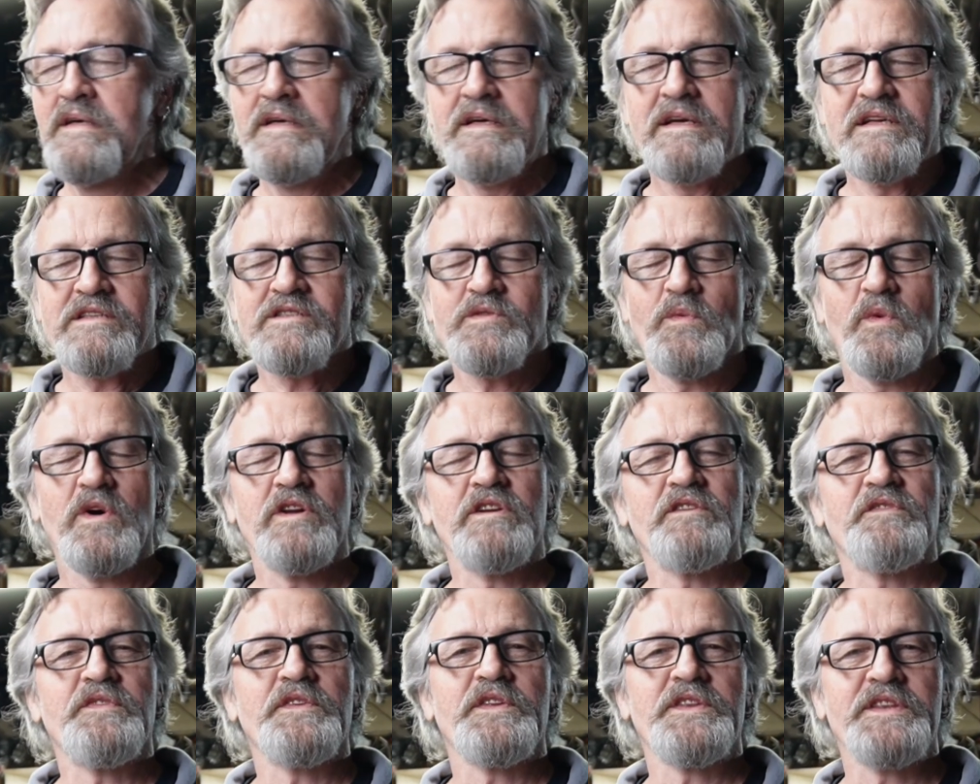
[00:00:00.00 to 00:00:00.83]
It's a
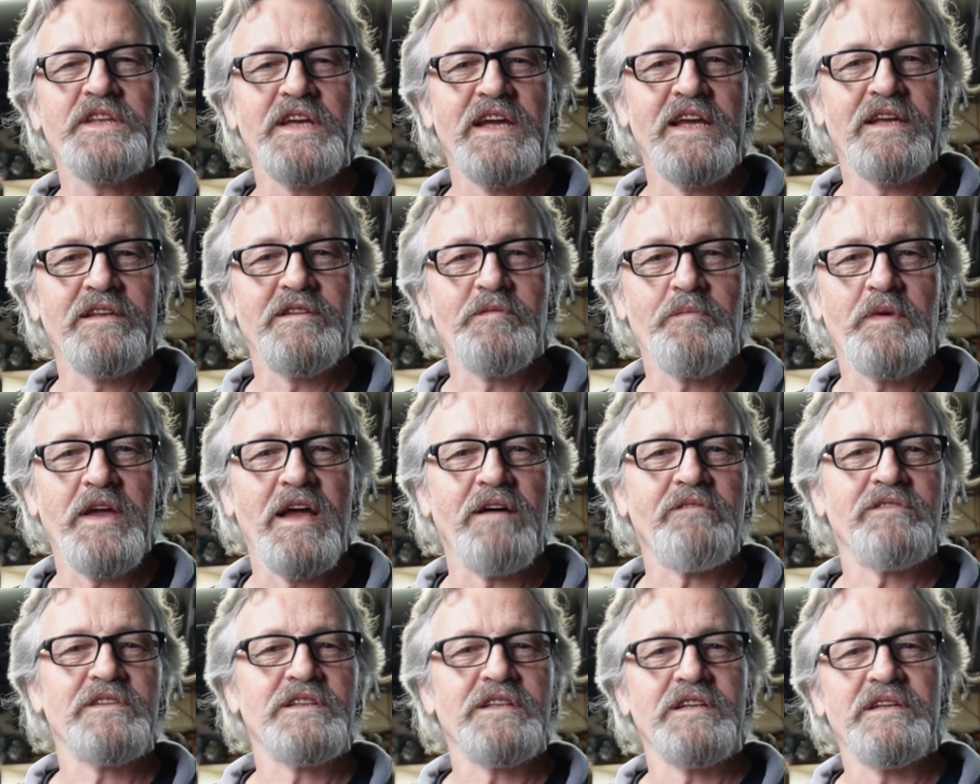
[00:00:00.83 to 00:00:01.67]
wonderful thing to be
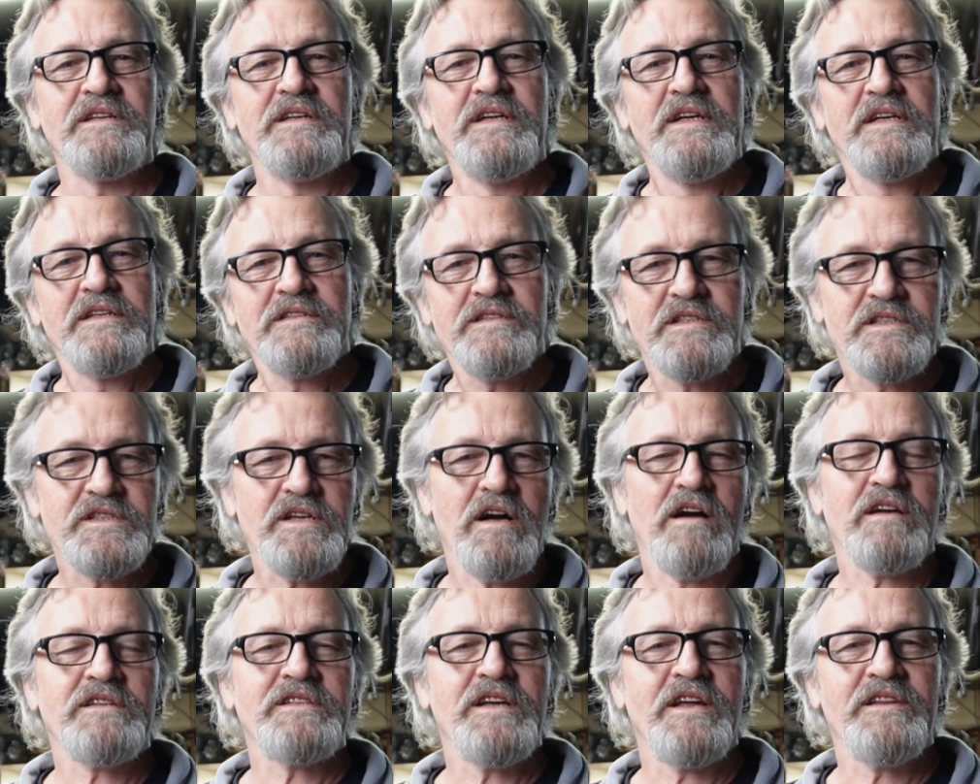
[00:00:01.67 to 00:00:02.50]
able to
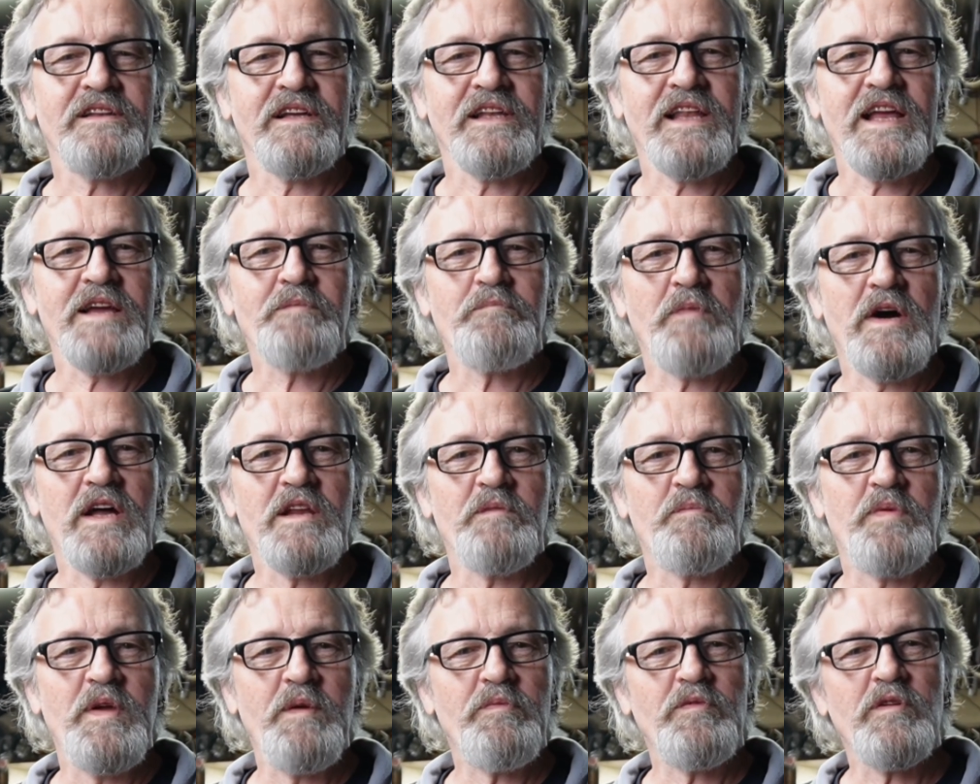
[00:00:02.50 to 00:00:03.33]
talk to other
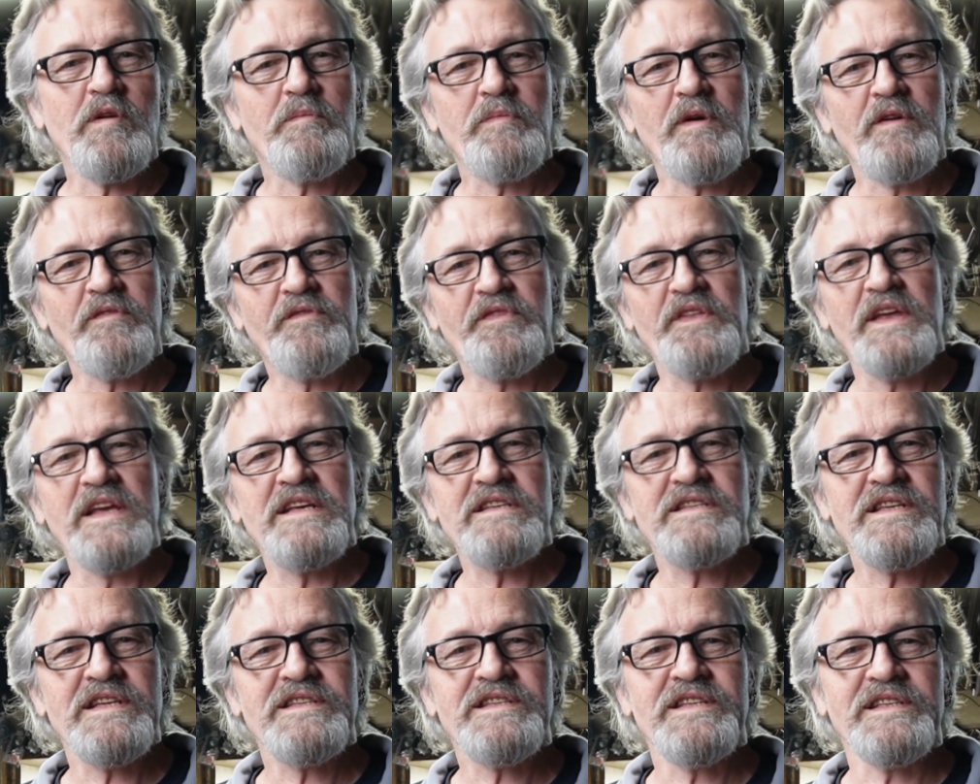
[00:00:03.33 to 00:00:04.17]
like-minded people about
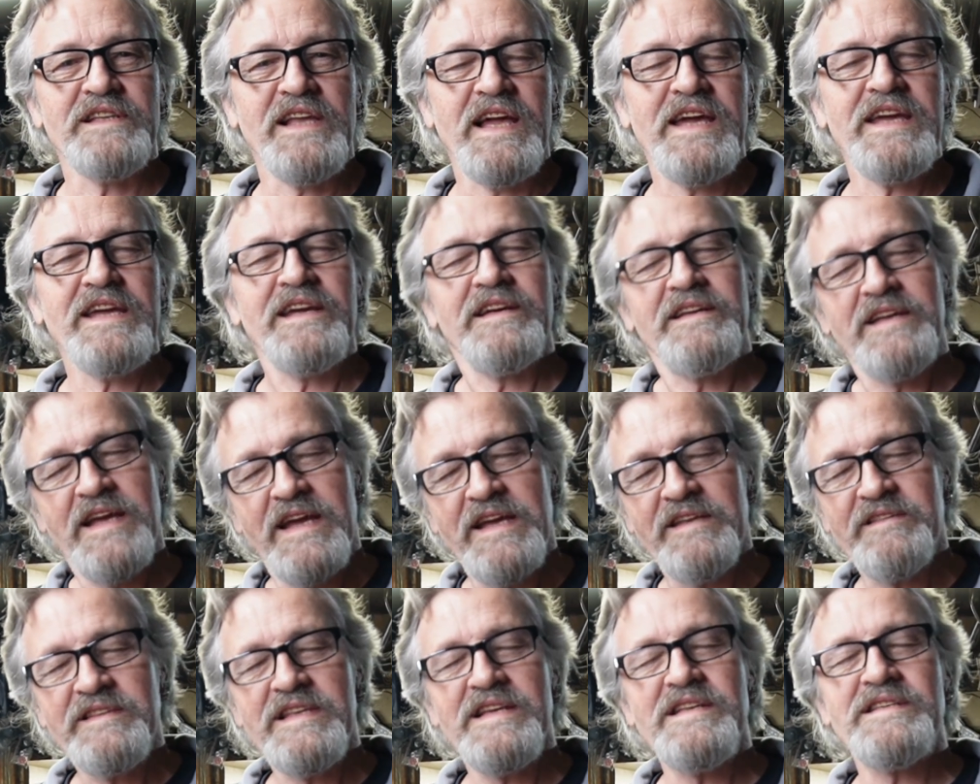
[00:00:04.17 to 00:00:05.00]
things that you like,
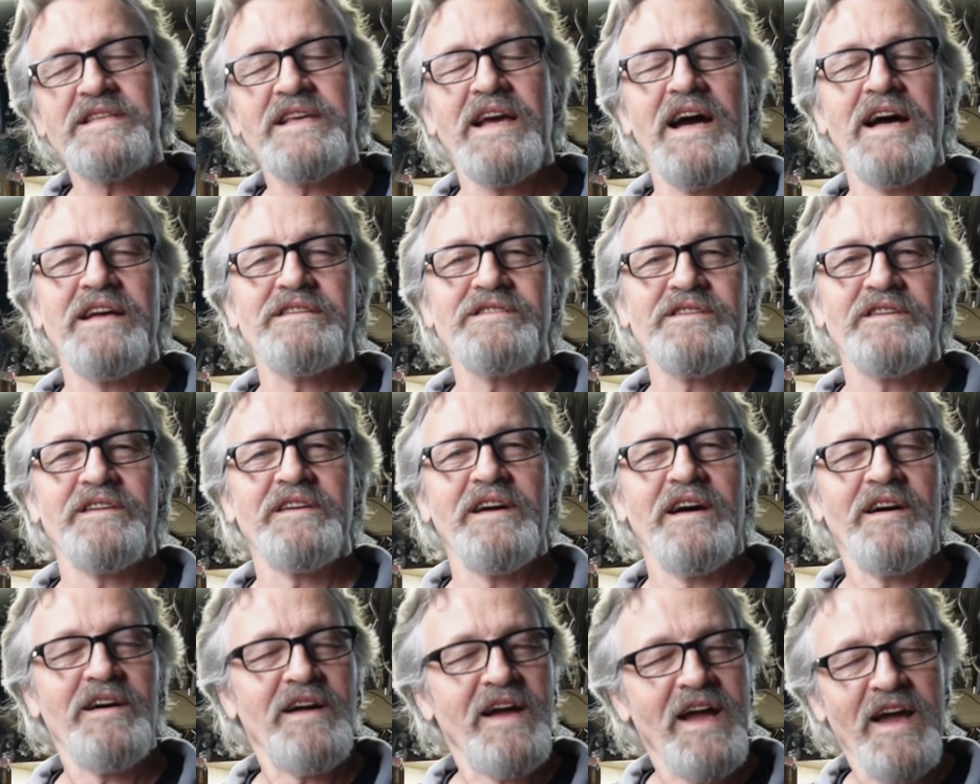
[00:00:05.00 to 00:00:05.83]
and these guys
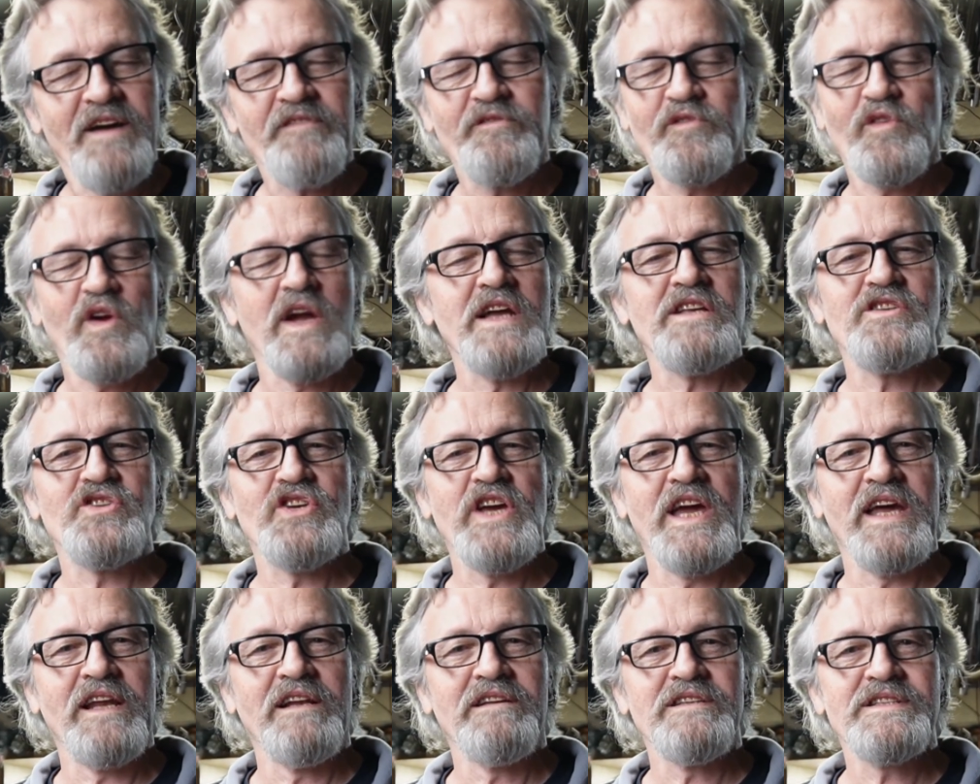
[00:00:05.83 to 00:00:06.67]
have great
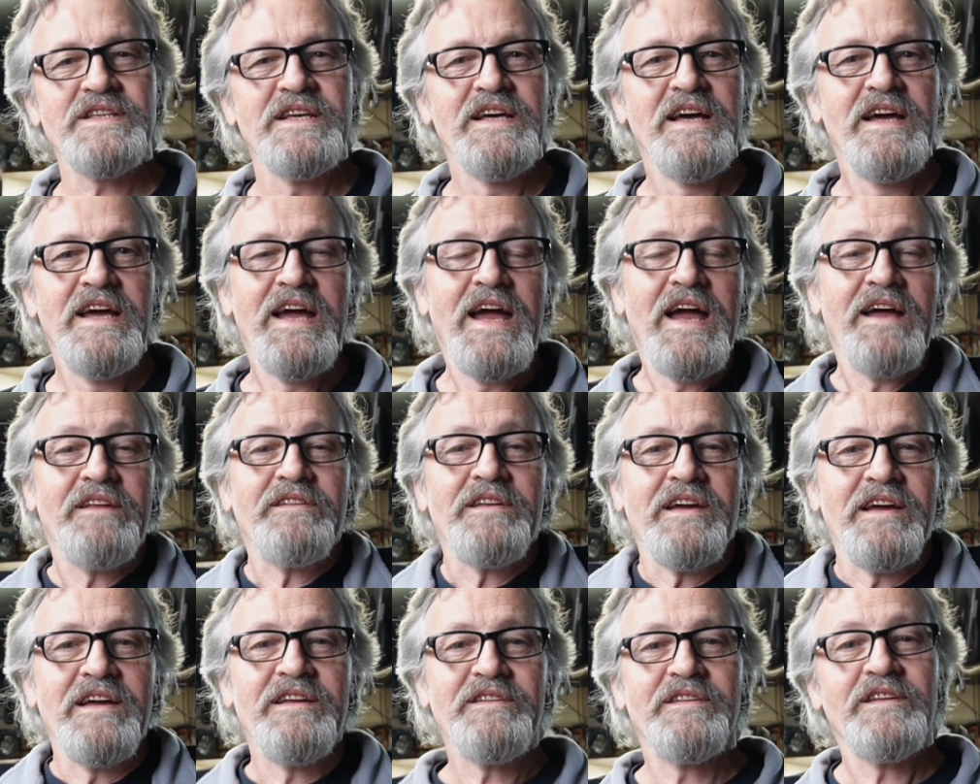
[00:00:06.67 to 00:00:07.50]
channels, and
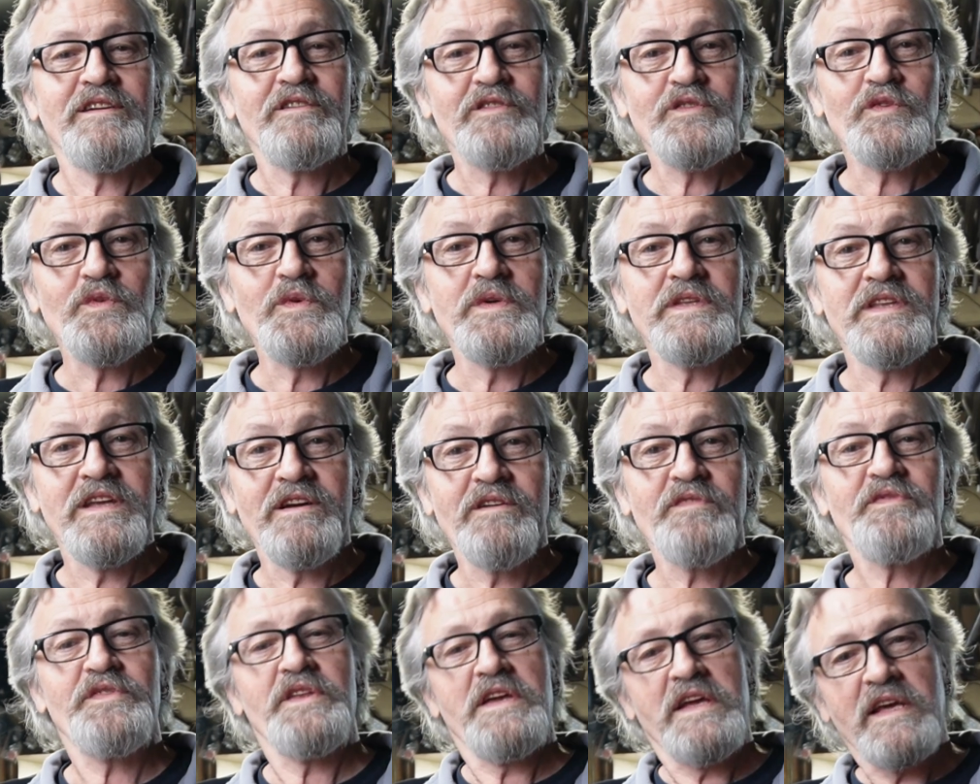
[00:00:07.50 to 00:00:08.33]
they're doing
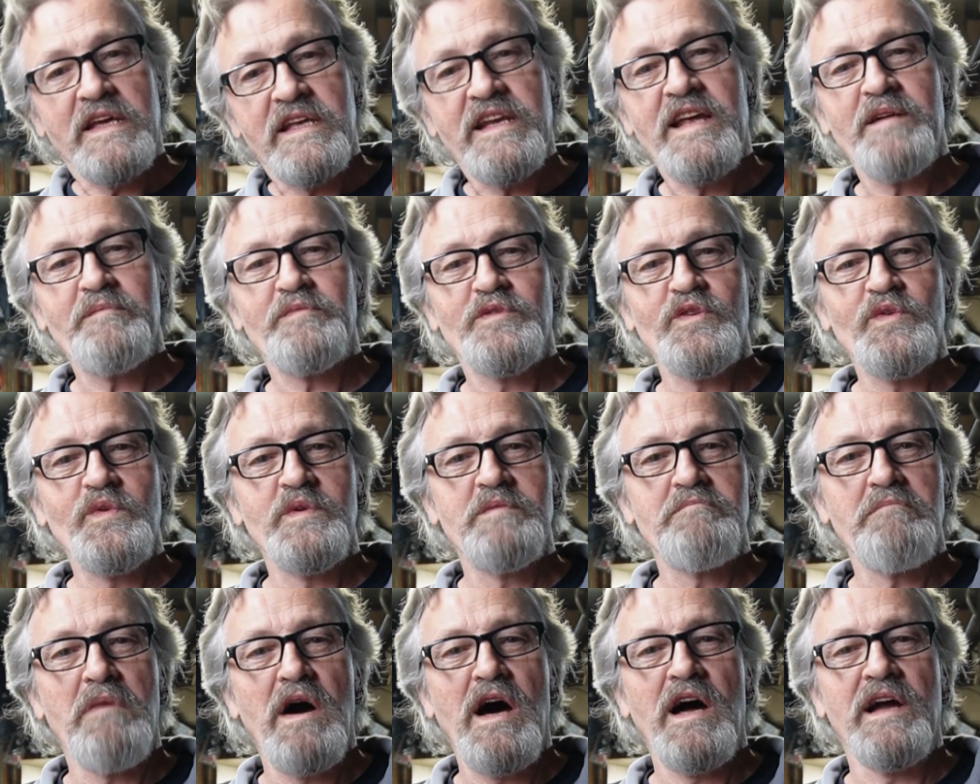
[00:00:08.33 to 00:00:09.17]
their thing and I'm
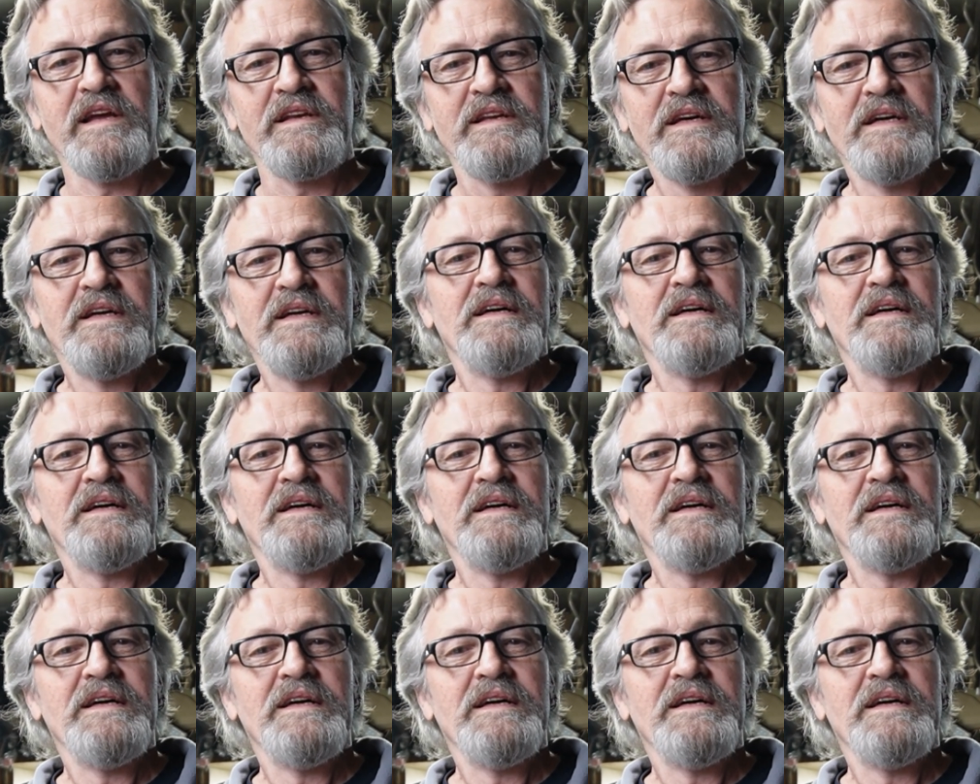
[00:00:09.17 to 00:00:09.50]
doing mine.